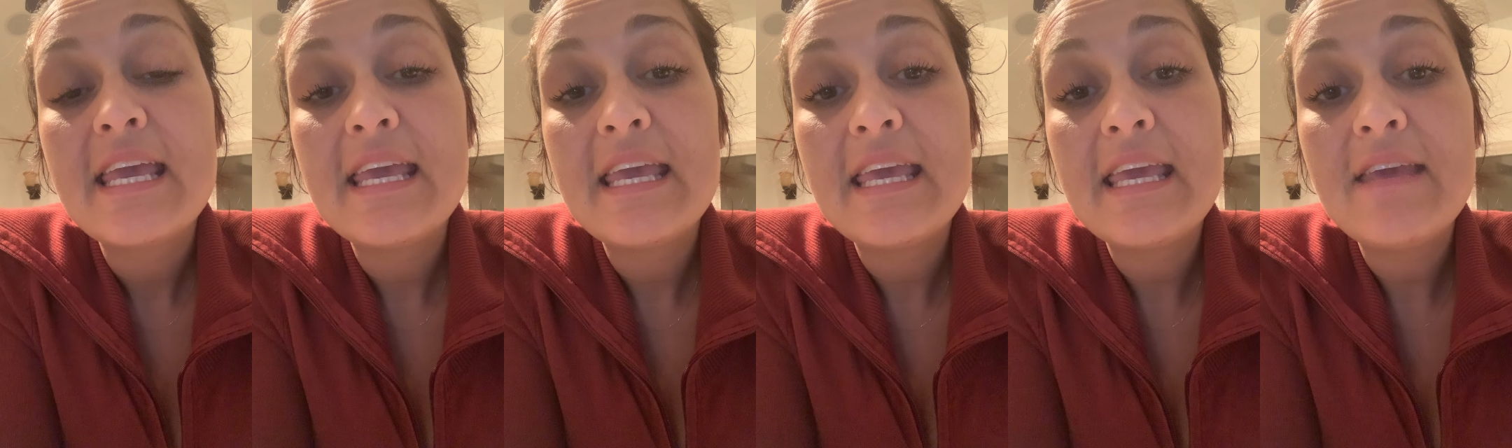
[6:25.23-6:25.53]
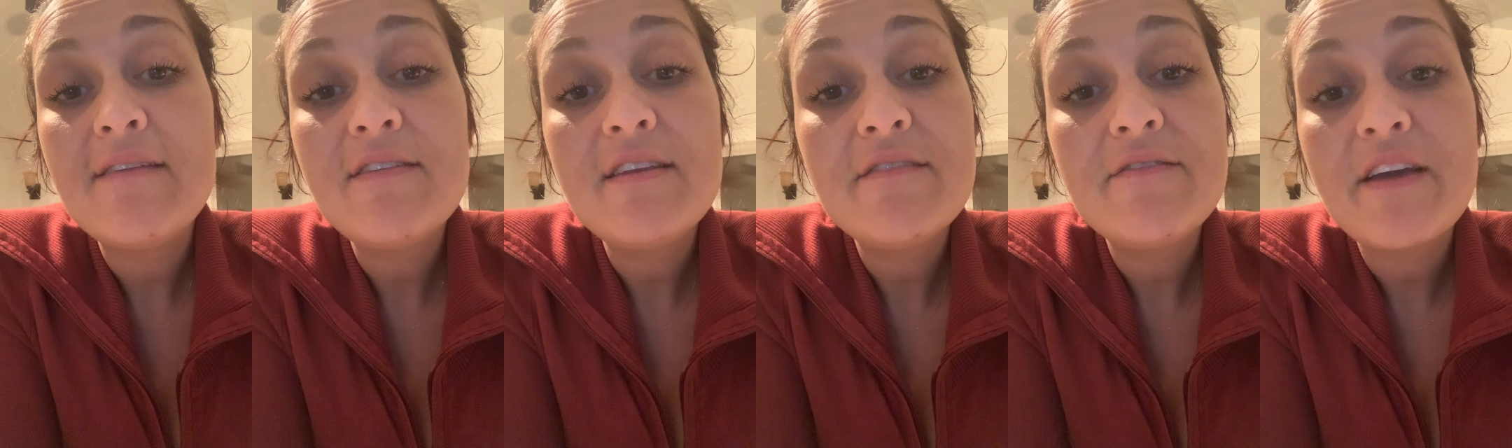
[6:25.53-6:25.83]

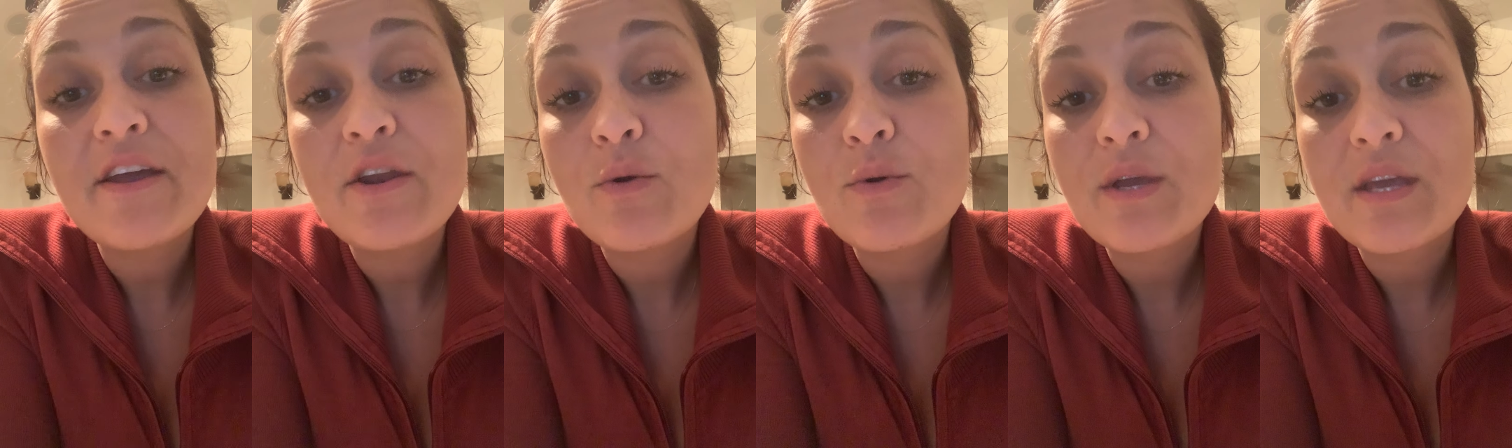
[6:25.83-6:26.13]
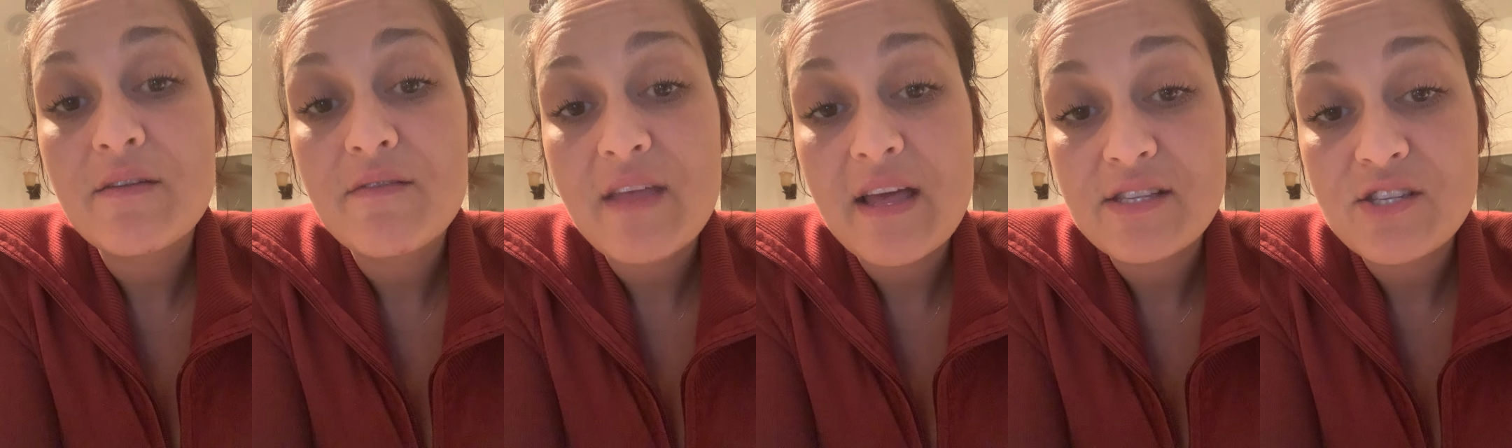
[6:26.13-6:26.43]
Even if I don't
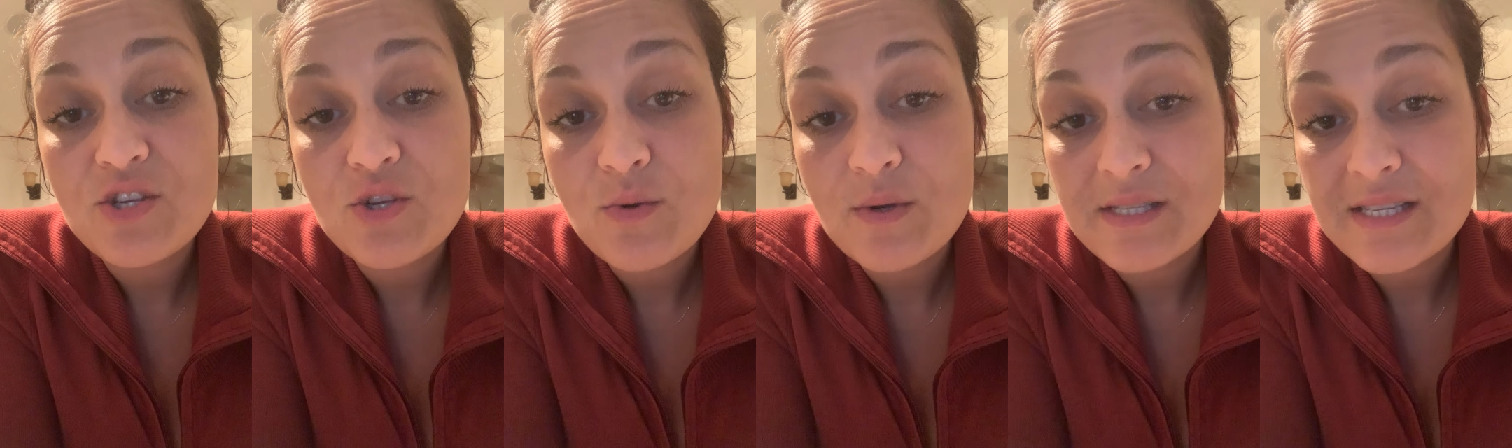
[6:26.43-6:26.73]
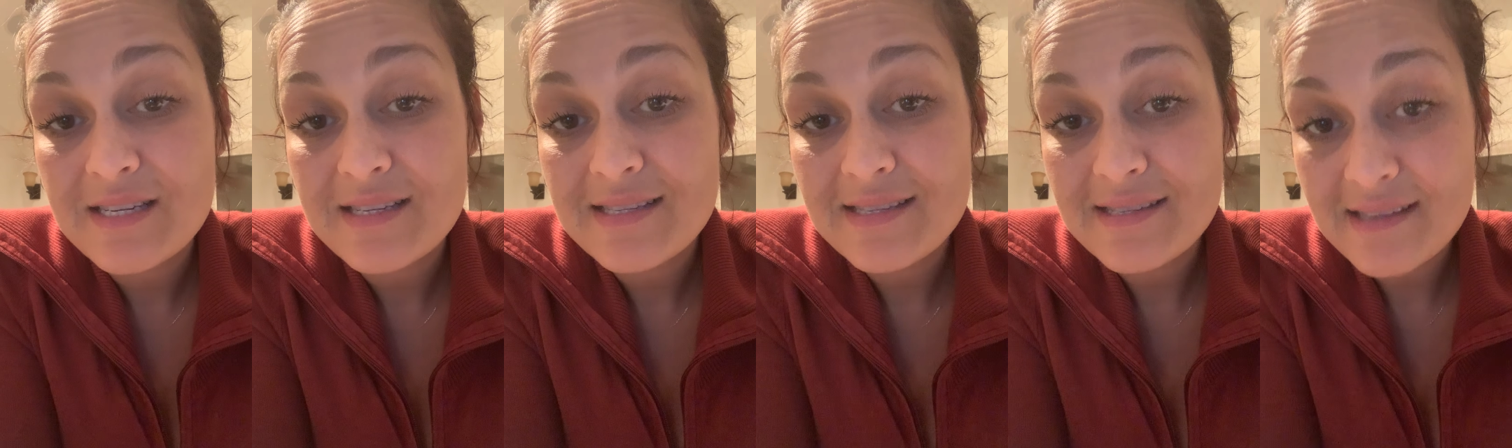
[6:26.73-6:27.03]
give that to you as
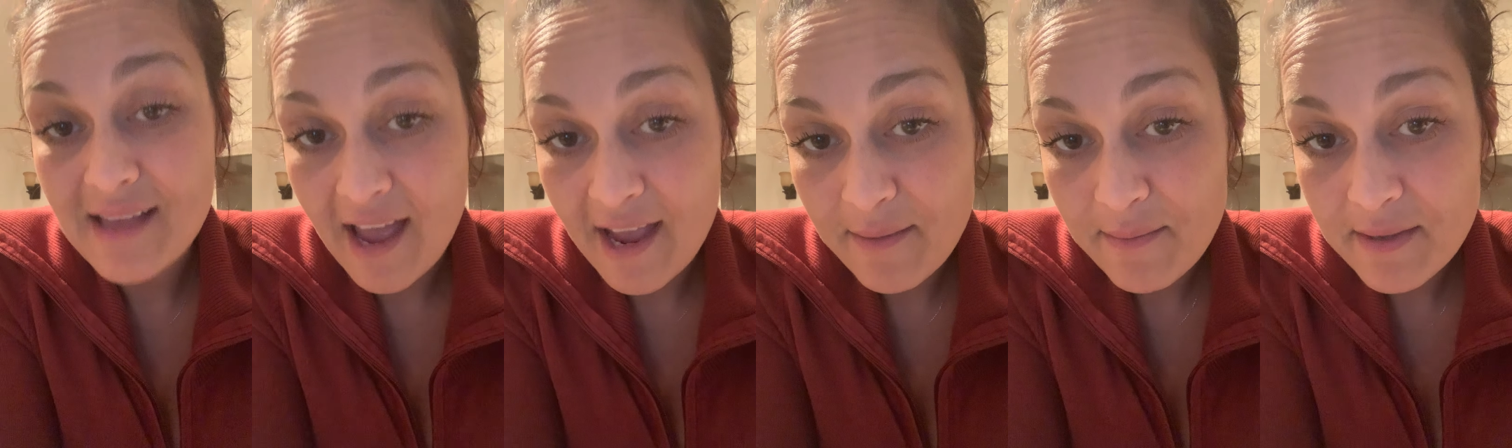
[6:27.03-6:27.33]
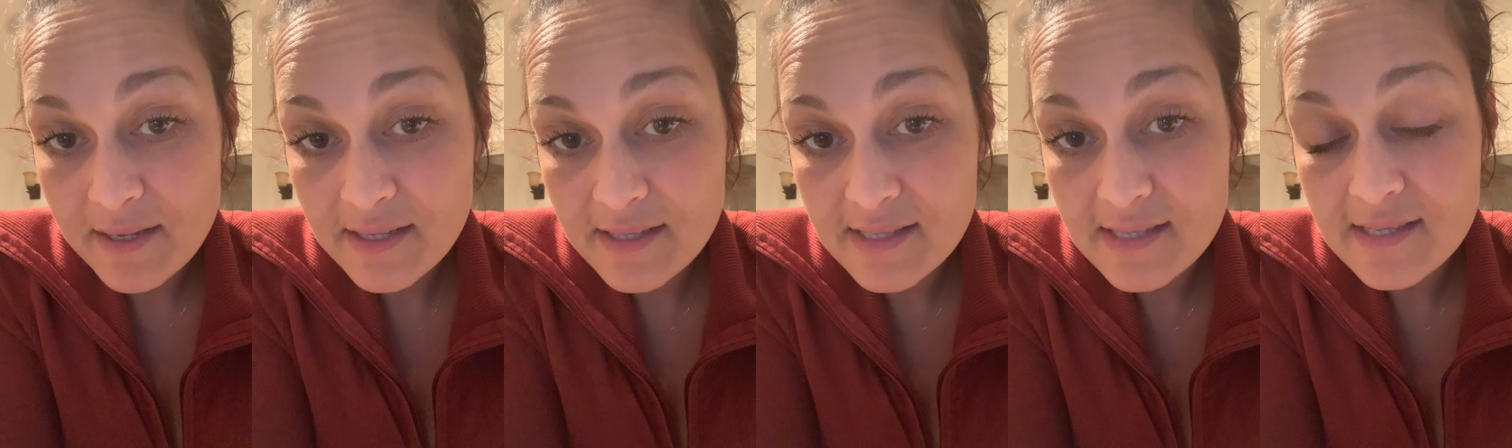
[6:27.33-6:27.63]
an
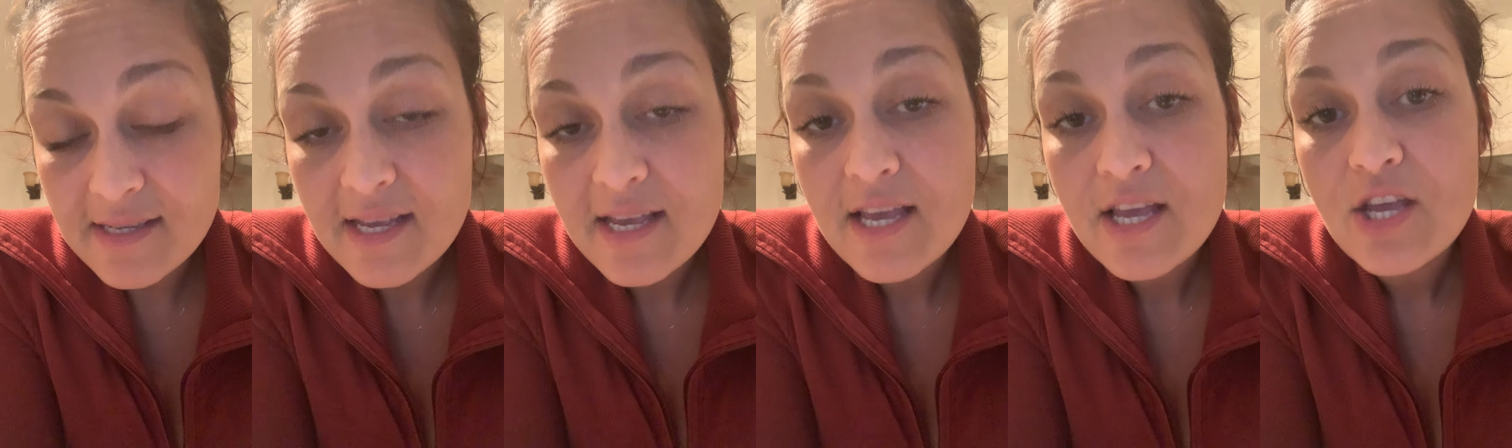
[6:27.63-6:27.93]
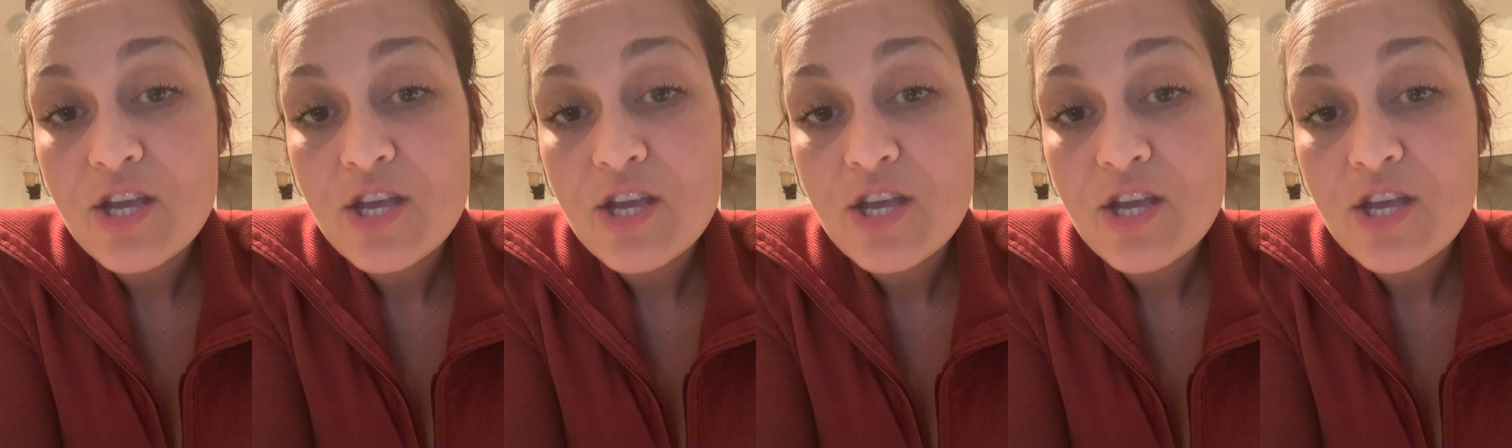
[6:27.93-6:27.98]
assignment,